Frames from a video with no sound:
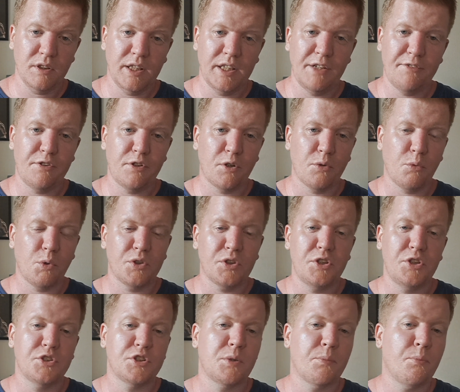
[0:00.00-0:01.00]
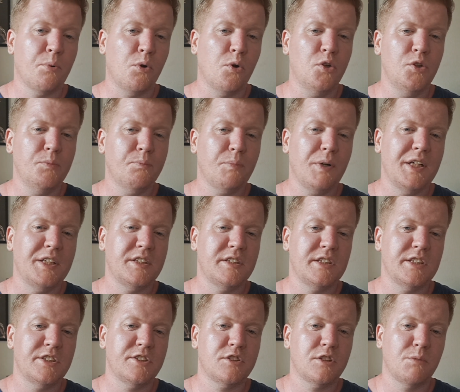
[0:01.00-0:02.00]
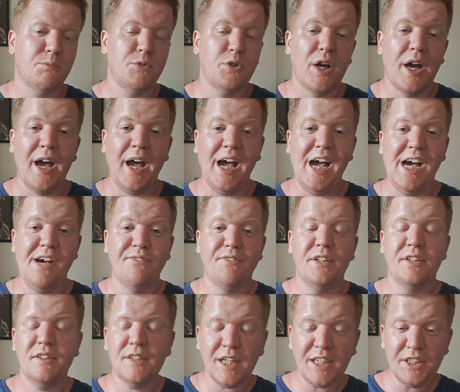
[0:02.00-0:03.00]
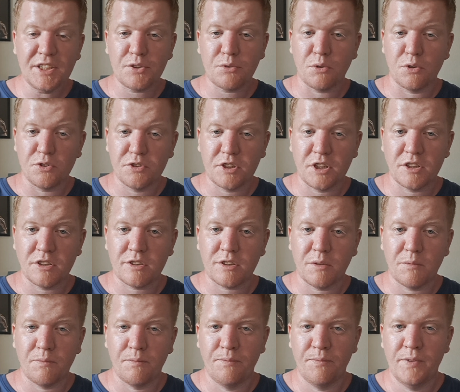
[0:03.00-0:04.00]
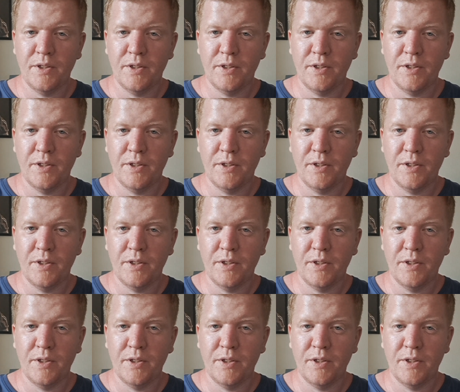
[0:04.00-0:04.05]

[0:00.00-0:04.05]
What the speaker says: And if you don't want to use the point buy system, you have the dice roll system,